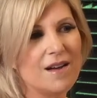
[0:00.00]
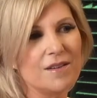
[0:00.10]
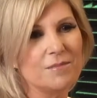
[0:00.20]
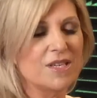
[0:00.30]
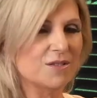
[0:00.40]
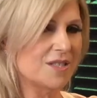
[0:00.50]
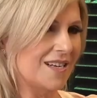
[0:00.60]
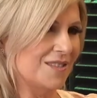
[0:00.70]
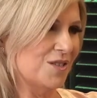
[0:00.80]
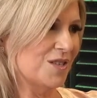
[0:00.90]
little
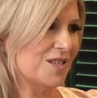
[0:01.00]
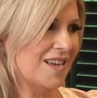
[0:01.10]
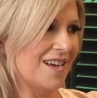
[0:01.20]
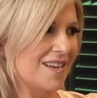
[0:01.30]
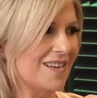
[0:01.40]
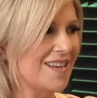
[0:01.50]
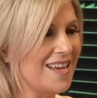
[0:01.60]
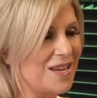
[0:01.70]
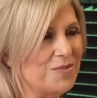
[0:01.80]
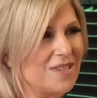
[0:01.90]
toddlers that
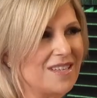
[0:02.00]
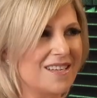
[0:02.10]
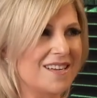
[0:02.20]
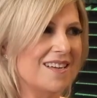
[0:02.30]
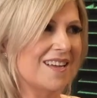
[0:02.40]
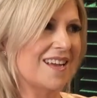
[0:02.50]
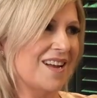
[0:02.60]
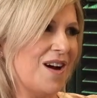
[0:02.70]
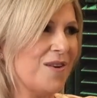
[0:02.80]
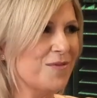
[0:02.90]
can't really
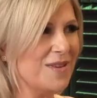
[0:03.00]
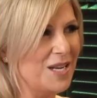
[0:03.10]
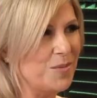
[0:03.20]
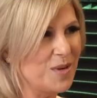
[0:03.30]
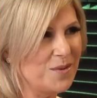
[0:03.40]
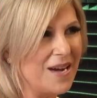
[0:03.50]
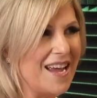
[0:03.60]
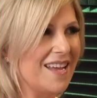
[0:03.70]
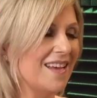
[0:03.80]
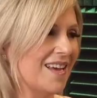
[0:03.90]
get off eating
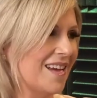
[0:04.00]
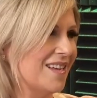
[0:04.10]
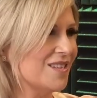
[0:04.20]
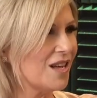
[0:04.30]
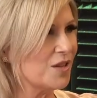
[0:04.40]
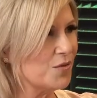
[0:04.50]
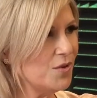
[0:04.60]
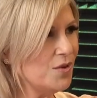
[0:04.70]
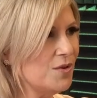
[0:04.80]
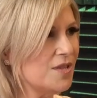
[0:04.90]
puree and they can't eat solid
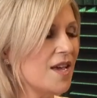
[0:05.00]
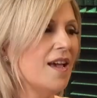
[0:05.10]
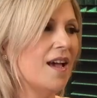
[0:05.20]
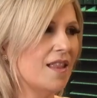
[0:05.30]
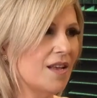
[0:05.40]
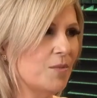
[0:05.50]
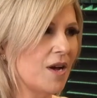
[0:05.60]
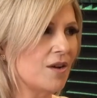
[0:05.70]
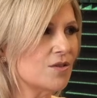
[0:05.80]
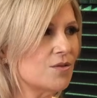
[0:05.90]
foods. And then we
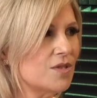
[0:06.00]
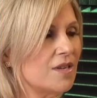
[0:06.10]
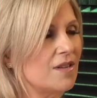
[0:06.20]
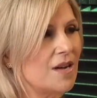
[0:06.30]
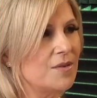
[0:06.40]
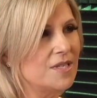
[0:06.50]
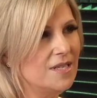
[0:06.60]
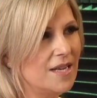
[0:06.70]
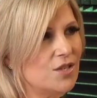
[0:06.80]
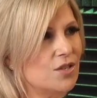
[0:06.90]
also deal a lot with
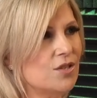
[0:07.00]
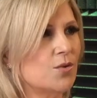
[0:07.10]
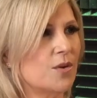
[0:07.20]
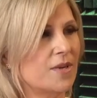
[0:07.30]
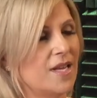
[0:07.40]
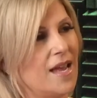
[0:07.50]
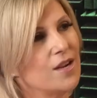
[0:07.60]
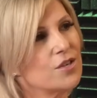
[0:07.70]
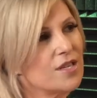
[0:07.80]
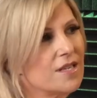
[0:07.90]
teenagers who are really
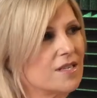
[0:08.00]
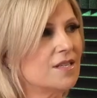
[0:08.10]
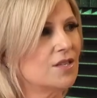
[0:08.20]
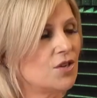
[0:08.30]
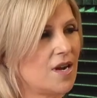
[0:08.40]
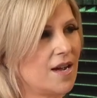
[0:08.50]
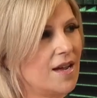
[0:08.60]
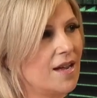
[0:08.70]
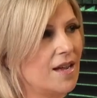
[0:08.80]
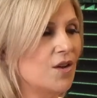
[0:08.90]
anxious to
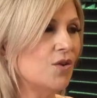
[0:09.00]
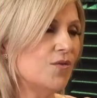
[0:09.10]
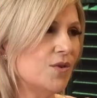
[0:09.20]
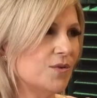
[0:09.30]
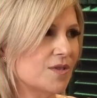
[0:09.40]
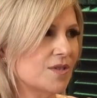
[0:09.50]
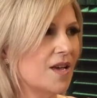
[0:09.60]
try new foods.